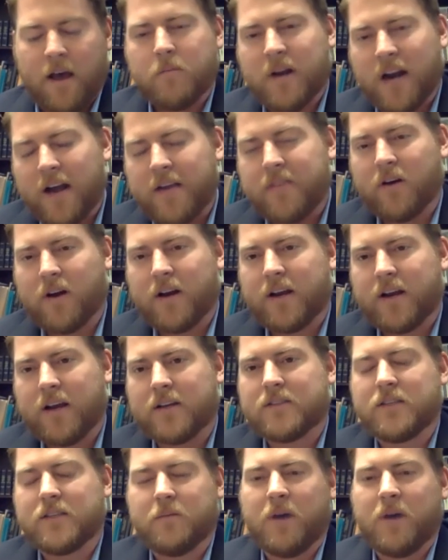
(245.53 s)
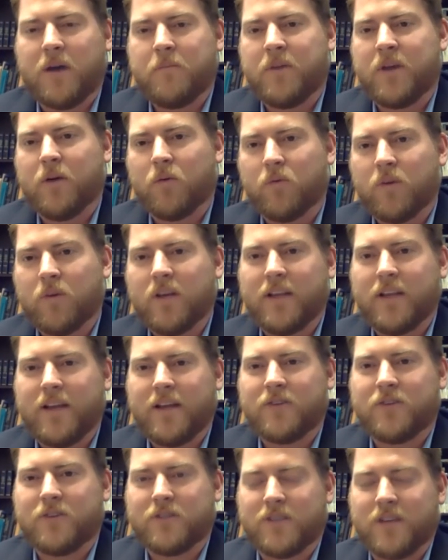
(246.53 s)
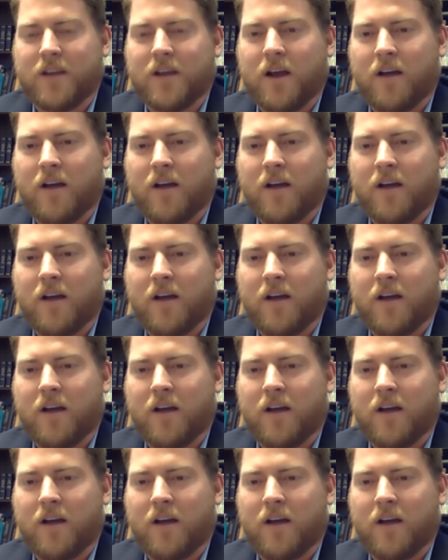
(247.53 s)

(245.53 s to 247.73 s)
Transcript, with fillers: But I thought Augustine might be a really interesting